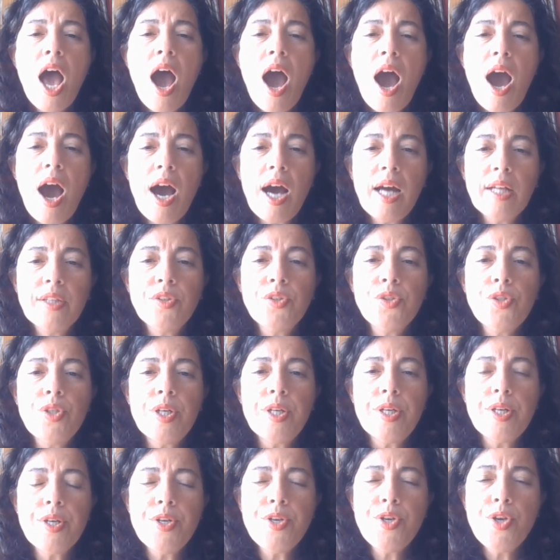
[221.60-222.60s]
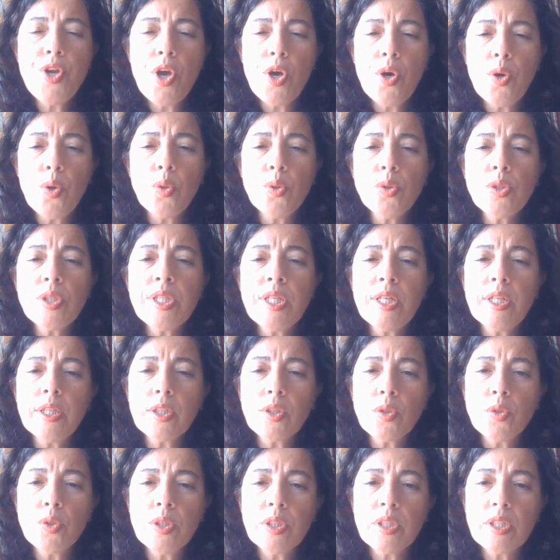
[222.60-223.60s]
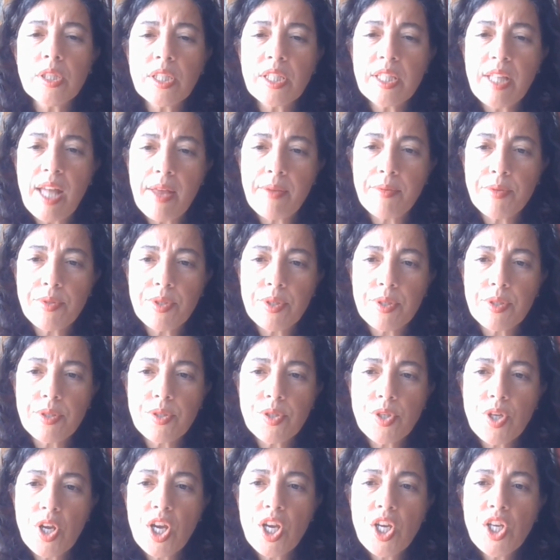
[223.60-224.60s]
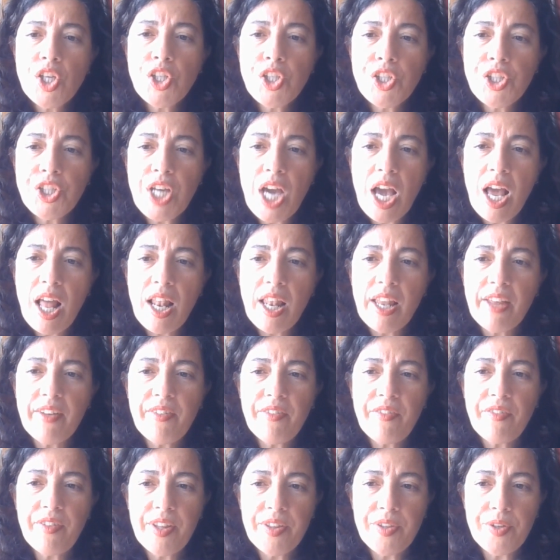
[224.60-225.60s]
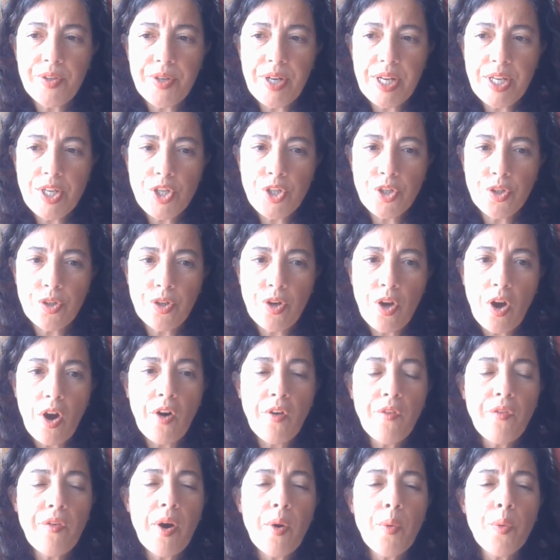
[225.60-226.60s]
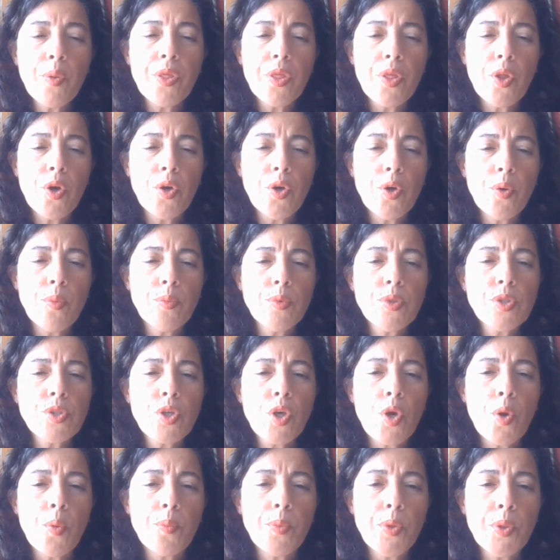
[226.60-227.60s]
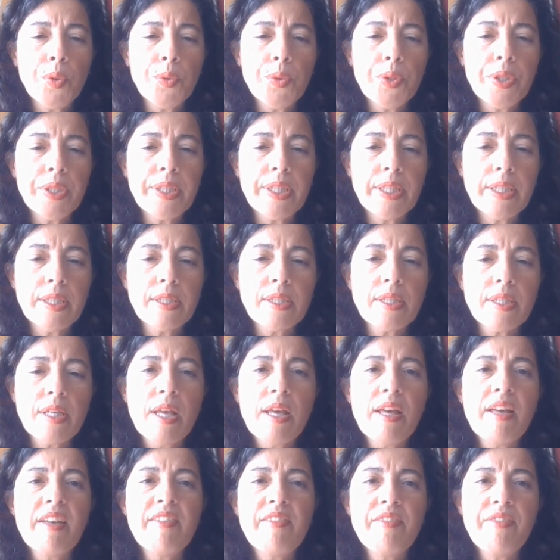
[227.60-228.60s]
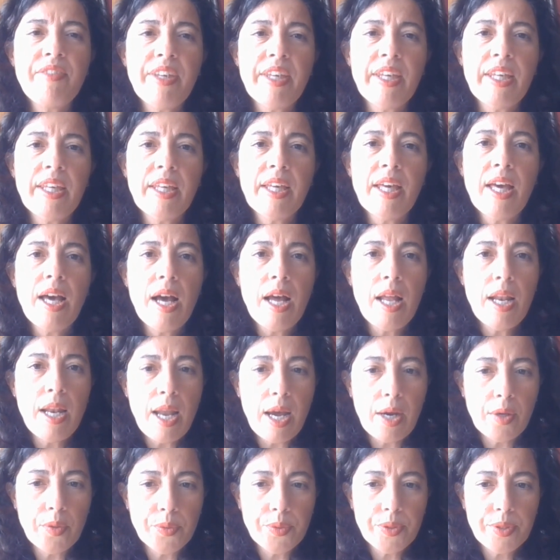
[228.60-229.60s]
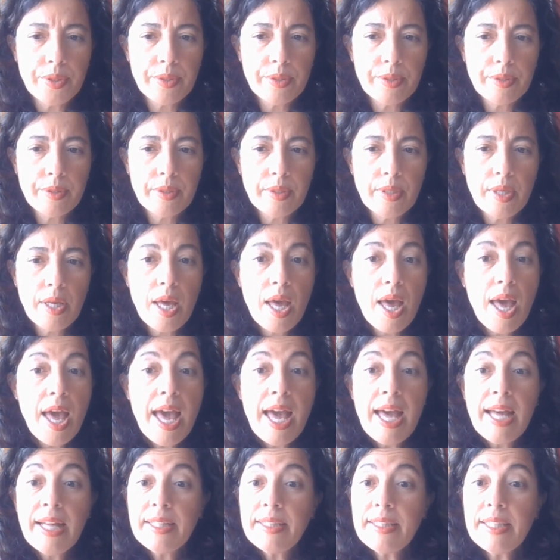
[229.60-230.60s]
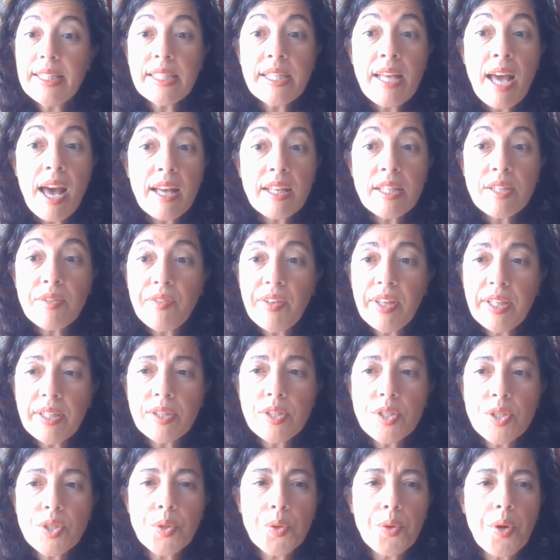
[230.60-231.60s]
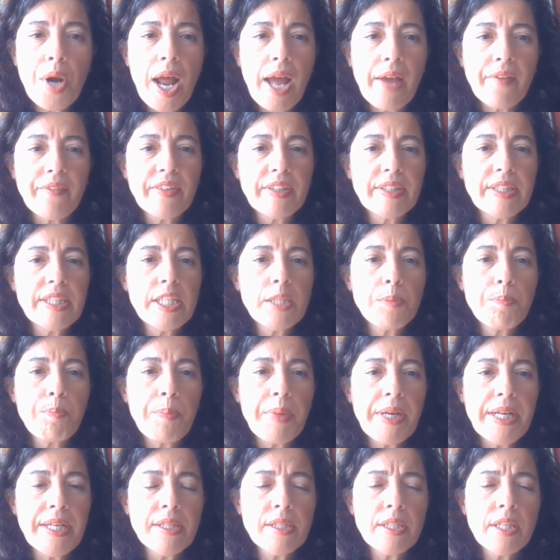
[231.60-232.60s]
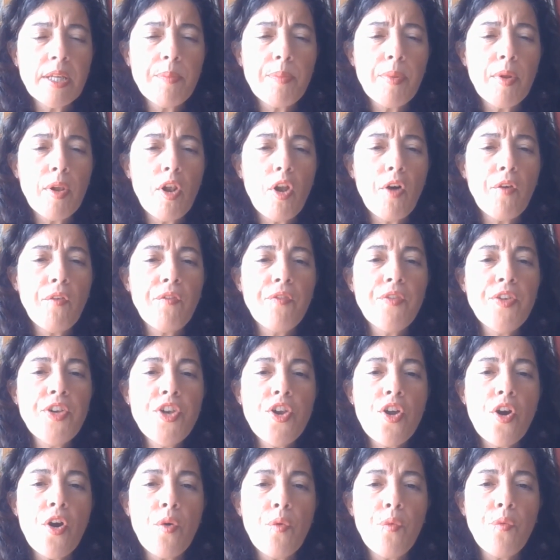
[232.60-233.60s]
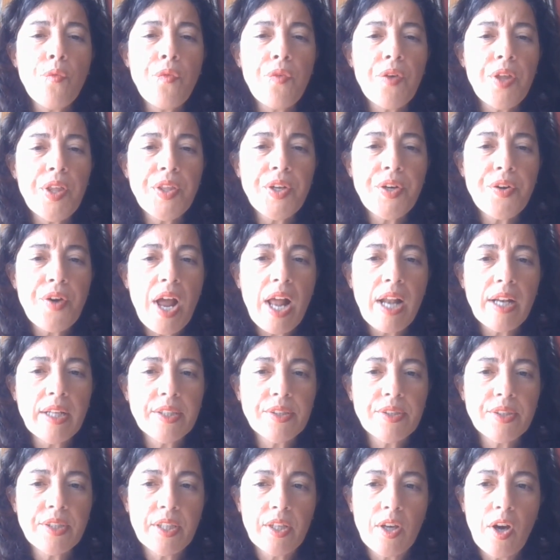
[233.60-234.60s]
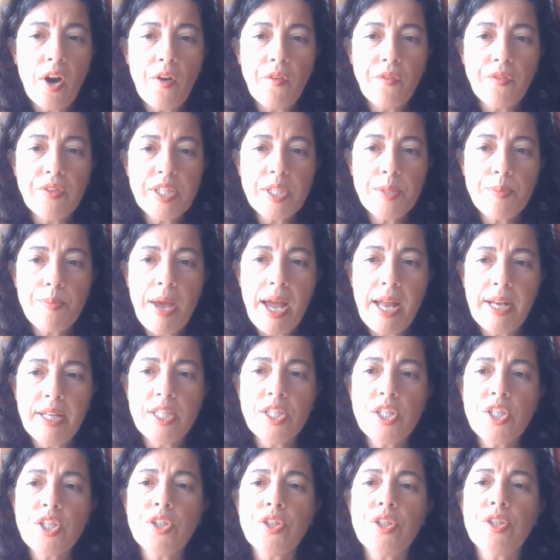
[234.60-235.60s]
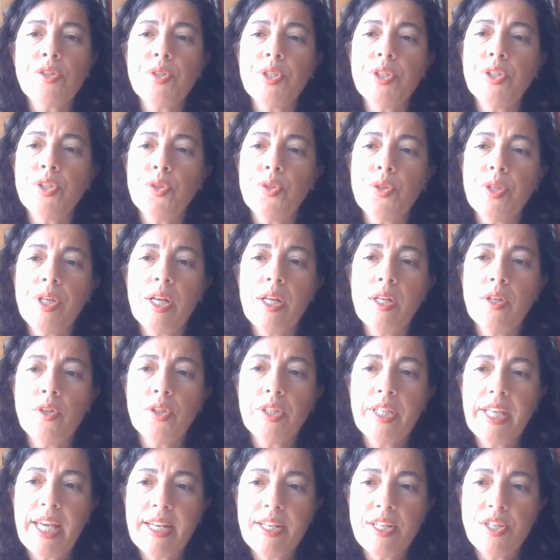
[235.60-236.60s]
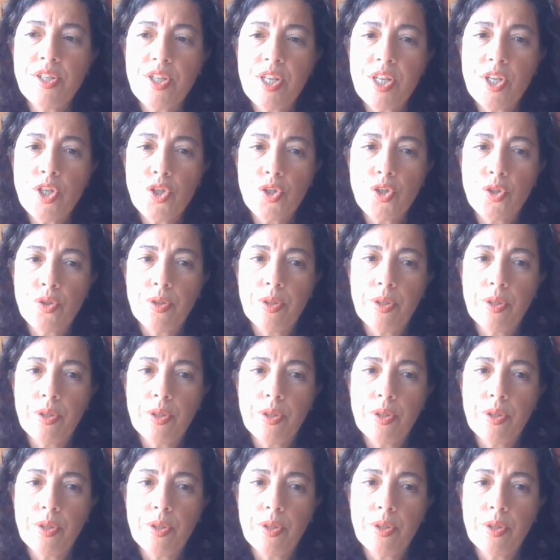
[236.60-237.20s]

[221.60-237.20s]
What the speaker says: under no circumstances shall a federation of autonomous communities be allowed. This has been described as the principle of non-federality of Spanish territorial organization.